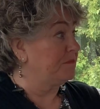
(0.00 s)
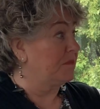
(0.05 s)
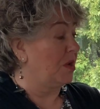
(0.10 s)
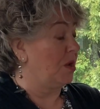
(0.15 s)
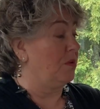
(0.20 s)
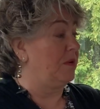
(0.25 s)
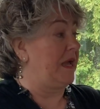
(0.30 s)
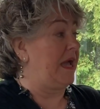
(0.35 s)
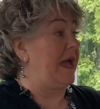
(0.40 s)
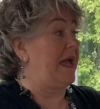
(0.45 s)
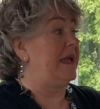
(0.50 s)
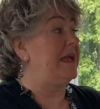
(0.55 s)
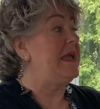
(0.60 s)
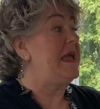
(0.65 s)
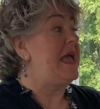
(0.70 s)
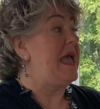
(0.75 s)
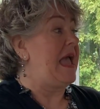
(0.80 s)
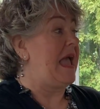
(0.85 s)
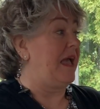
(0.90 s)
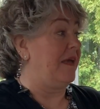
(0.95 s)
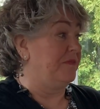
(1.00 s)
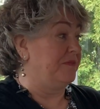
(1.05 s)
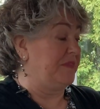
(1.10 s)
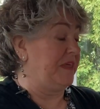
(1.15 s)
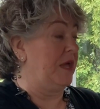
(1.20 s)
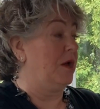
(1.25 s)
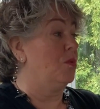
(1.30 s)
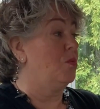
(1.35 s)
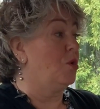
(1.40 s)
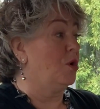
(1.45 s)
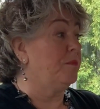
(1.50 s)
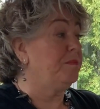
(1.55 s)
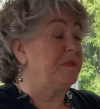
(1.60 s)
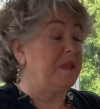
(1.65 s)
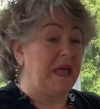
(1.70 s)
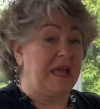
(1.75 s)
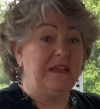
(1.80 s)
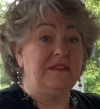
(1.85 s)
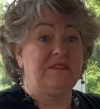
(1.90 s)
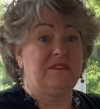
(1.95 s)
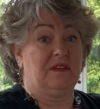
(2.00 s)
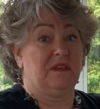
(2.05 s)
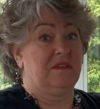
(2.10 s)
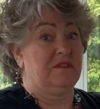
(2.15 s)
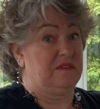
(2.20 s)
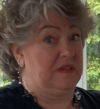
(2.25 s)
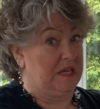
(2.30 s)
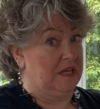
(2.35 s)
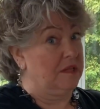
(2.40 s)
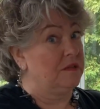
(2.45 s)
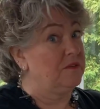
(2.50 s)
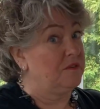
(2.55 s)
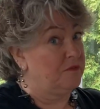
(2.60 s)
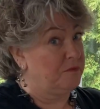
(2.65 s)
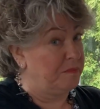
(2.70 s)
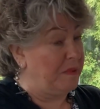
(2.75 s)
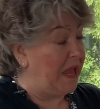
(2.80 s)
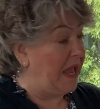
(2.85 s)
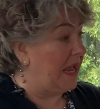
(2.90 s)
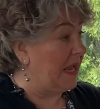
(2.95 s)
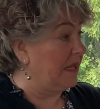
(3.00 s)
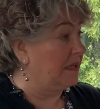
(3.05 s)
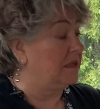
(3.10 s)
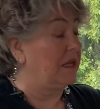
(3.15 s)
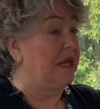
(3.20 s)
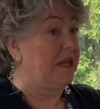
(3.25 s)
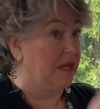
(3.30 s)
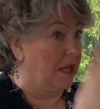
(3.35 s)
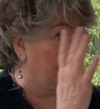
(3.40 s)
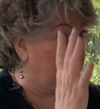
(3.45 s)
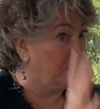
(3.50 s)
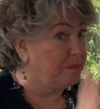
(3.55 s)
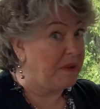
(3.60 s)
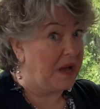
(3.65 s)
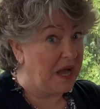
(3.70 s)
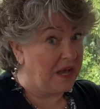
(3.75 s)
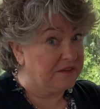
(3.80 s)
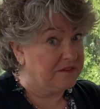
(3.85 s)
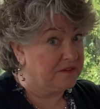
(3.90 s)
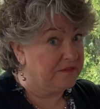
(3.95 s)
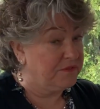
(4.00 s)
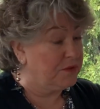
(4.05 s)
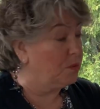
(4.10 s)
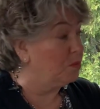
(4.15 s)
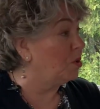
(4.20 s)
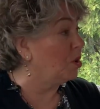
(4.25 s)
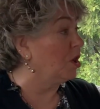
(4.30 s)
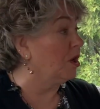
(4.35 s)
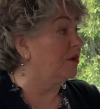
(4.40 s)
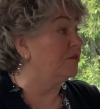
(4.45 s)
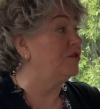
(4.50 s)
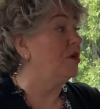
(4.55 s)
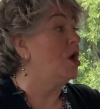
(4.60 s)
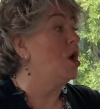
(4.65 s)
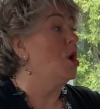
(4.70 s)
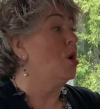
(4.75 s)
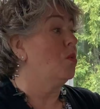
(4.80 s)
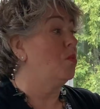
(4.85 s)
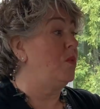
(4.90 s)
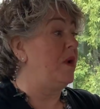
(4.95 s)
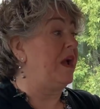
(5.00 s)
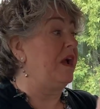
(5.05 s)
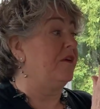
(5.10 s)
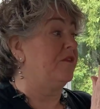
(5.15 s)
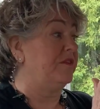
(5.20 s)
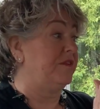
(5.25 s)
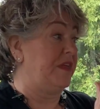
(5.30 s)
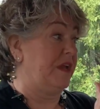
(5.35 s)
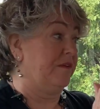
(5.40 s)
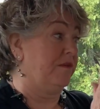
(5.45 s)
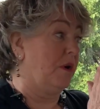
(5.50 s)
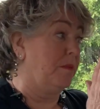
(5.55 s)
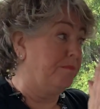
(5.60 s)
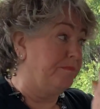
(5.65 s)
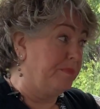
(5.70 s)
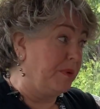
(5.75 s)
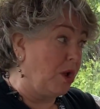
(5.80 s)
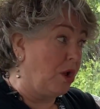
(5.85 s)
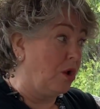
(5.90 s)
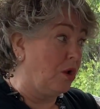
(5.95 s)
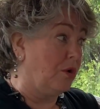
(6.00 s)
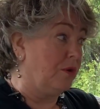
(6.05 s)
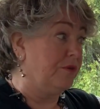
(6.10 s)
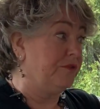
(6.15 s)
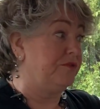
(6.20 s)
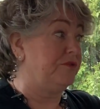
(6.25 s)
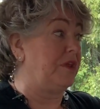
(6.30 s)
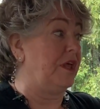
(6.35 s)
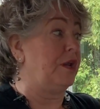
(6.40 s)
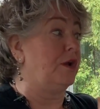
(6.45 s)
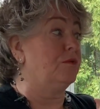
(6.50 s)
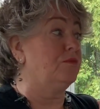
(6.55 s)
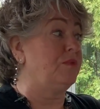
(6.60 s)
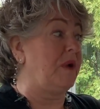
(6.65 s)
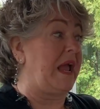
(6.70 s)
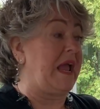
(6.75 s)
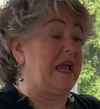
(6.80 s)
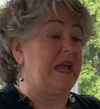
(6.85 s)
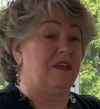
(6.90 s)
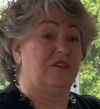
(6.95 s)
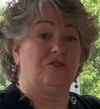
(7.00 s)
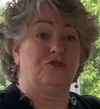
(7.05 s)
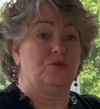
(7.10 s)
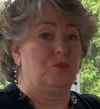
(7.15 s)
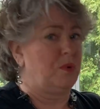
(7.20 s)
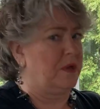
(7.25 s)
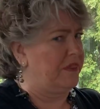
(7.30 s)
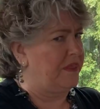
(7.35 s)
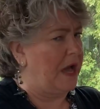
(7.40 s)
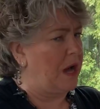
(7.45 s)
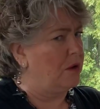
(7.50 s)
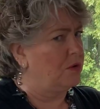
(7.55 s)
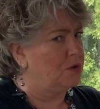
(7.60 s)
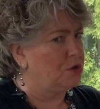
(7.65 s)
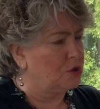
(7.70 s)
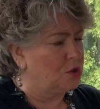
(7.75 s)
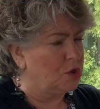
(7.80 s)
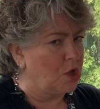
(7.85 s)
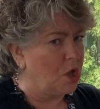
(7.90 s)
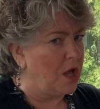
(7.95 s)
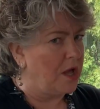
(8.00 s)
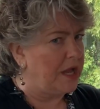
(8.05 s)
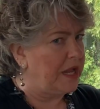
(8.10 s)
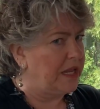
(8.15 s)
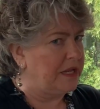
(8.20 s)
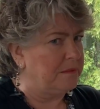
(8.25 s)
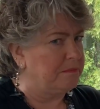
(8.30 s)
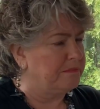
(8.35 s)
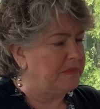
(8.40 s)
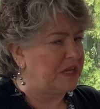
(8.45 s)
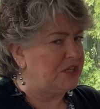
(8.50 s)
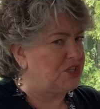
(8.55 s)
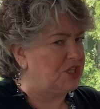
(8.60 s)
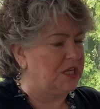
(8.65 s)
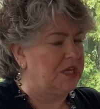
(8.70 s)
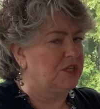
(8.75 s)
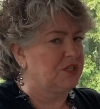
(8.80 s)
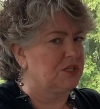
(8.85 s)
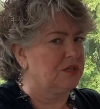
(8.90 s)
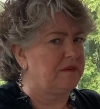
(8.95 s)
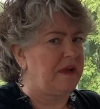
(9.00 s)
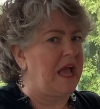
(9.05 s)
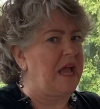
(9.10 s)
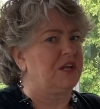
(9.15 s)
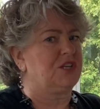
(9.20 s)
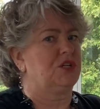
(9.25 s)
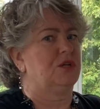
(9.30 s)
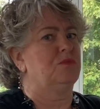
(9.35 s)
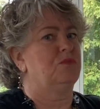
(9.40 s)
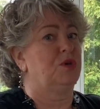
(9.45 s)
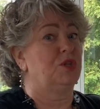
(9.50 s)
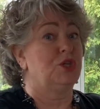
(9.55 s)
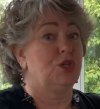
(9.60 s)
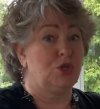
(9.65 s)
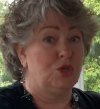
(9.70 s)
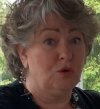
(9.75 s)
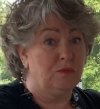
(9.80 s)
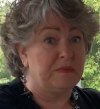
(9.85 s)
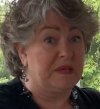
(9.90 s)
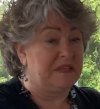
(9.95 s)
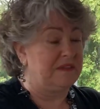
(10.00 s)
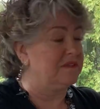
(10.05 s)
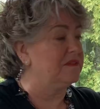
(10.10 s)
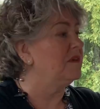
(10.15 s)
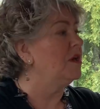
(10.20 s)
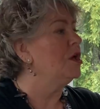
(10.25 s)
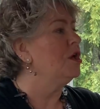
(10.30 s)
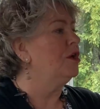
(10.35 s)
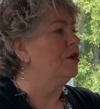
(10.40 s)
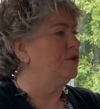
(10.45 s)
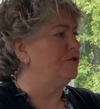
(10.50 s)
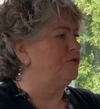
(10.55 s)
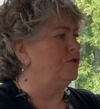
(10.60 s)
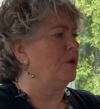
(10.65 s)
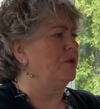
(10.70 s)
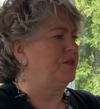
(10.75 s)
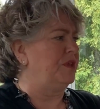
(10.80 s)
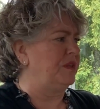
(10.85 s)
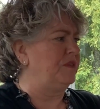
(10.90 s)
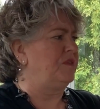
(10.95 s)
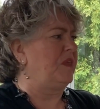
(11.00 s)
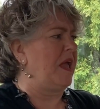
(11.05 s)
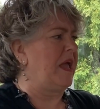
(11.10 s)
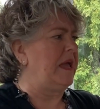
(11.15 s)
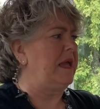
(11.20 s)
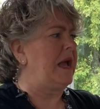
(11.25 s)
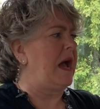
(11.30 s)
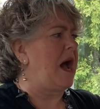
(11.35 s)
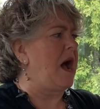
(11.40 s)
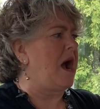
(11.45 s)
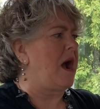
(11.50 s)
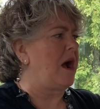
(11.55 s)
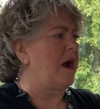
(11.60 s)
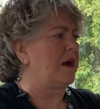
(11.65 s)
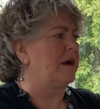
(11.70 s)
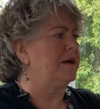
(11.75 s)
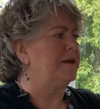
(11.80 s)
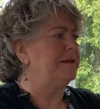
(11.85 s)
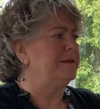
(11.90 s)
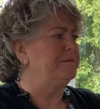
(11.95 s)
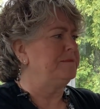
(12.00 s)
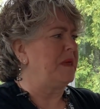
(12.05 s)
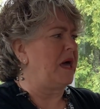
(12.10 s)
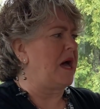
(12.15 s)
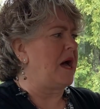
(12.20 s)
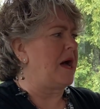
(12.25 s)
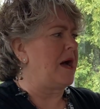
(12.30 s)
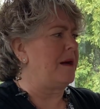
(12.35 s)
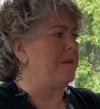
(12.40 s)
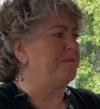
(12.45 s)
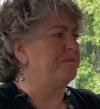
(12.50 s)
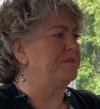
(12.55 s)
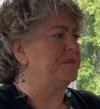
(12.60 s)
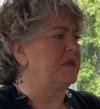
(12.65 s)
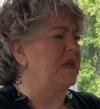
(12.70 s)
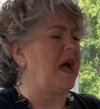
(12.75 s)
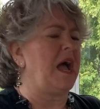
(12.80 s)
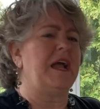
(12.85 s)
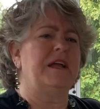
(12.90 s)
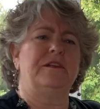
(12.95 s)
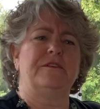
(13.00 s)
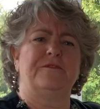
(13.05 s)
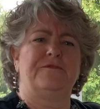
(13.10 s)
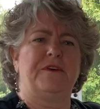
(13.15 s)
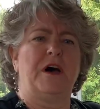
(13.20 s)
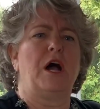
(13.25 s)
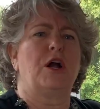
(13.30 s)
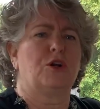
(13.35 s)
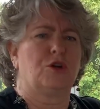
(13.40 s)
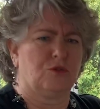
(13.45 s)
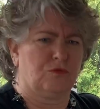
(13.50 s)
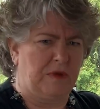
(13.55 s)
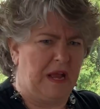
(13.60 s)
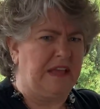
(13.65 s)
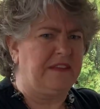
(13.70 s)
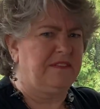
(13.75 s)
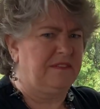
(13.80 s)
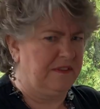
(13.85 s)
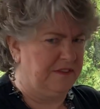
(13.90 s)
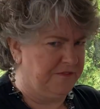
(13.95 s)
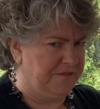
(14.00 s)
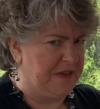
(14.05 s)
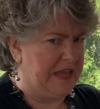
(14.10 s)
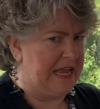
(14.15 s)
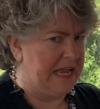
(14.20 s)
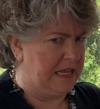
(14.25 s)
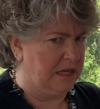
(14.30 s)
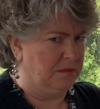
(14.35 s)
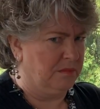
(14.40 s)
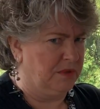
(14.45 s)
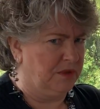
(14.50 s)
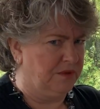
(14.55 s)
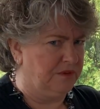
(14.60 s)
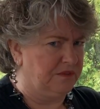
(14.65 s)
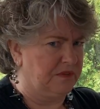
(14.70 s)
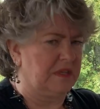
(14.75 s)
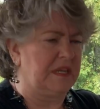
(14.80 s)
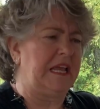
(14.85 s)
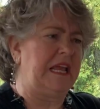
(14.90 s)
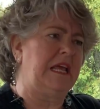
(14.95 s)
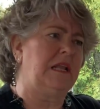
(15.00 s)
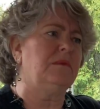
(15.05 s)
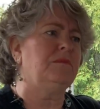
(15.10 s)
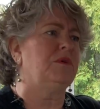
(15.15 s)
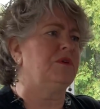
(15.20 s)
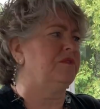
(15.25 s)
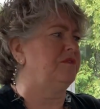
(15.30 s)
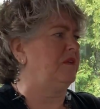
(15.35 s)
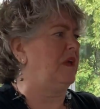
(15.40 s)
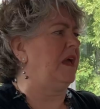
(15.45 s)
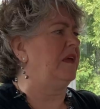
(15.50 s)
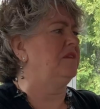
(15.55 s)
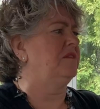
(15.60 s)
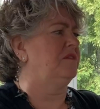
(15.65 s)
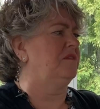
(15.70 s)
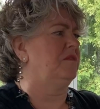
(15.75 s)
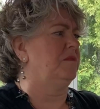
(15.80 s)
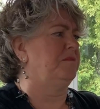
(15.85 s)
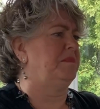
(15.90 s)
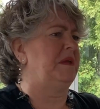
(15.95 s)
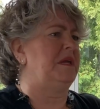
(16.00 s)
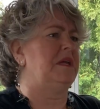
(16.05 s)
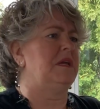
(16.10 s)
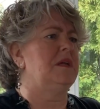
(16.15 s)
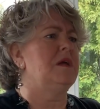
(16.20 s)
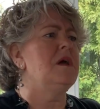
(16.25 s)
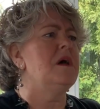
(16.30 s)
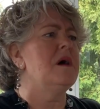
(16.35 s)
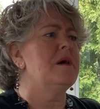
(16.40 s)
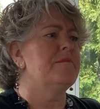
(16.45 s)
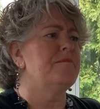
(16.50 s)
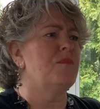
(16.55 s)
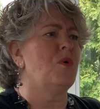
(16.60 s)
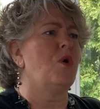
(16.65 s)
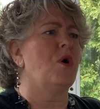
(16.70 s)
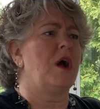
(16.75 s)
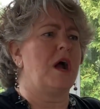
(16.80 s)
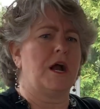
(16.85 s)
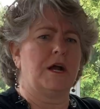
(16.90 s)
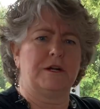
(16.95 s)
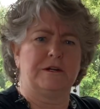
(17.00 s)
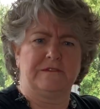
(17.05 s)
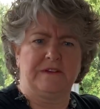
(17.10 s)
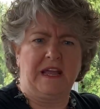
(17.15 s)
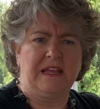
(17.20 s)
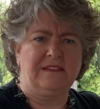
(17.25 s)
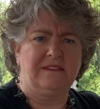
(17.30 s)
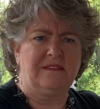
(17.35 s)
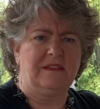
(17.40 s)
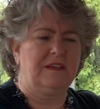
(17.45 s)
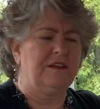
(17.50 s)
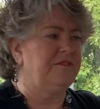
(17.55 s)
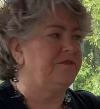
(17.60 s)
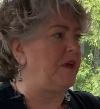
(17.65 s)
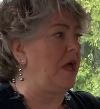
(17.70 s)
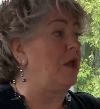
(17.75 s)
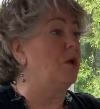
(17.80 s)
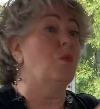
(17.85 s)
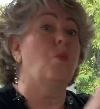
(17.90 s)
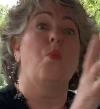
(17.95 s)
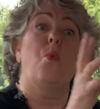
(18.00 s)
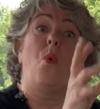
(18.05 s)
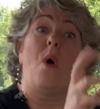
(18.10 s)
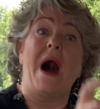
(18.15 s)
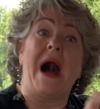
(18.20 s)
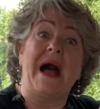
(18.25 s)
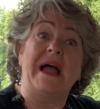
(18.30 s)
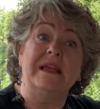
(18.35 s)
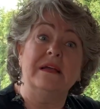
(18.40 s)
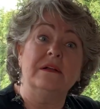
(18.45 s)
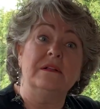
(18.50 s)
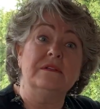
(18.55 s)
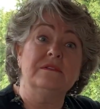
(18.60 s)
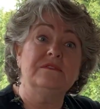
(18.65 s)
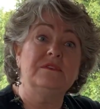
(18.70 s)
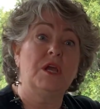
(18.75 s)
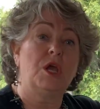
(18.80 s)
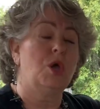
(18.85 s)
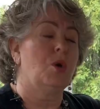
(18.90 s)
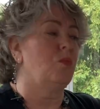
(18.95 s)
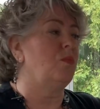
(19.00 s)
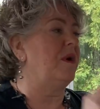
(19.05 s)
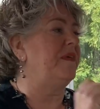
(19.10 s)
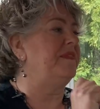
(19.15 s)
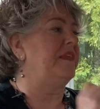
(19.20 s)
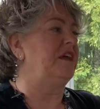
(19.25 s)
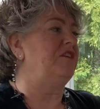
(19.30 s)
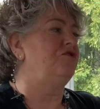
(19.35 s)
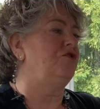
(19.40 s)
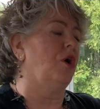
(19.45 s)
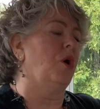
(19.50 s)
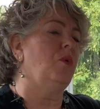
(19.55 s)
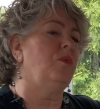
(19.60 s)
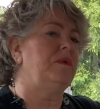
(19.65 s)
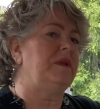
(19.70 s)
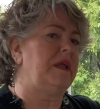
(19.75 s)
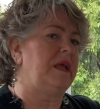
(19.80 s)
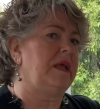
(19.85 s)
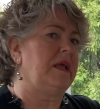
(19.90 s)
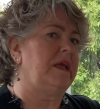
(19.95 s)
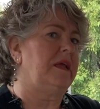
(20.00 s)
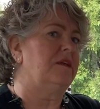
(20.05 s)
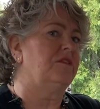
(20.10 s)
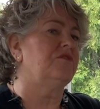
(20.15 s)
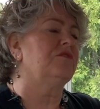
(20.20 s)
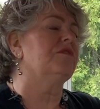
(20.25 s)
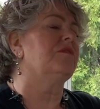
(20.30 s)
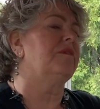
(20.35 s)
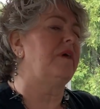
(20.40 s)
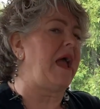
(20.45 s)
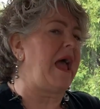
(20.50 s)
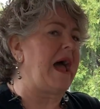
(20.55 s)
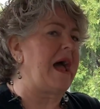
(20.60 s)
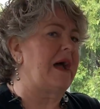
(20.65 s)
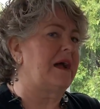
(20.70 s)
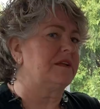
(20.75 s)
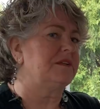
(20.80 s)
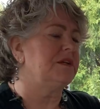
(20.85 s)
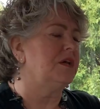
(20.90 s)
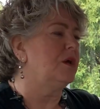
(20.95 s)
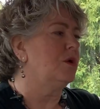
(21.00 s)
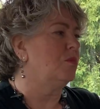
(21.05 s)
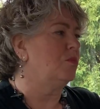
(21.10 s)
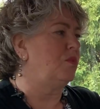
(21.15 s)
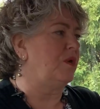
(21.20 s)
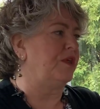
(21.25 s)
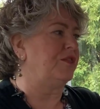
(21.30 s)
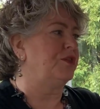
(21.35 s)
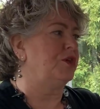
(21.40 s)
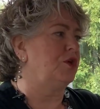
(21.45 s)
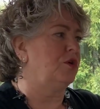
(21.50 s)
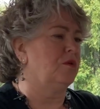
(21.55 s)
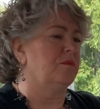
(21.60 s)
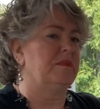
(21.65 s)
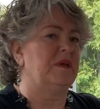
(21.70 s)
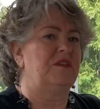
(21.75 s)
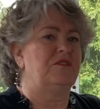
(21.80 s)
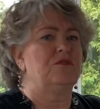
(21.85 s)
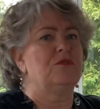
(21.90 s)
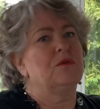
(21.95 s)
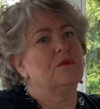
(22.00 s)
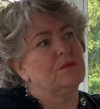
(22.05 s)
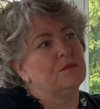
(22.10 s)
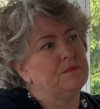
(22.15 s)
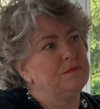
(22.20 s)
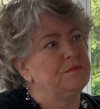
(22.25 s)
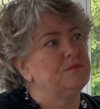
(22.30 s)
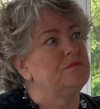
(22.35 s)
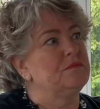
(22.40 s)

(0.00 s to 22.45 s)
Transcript: okay? And there were places in Spain and other parts of the world where there are bulls that are raised without much interaction with humans so that they are kind of aggressive animals. An animal tends to be more aggressive and wild when they don't interact with humans who,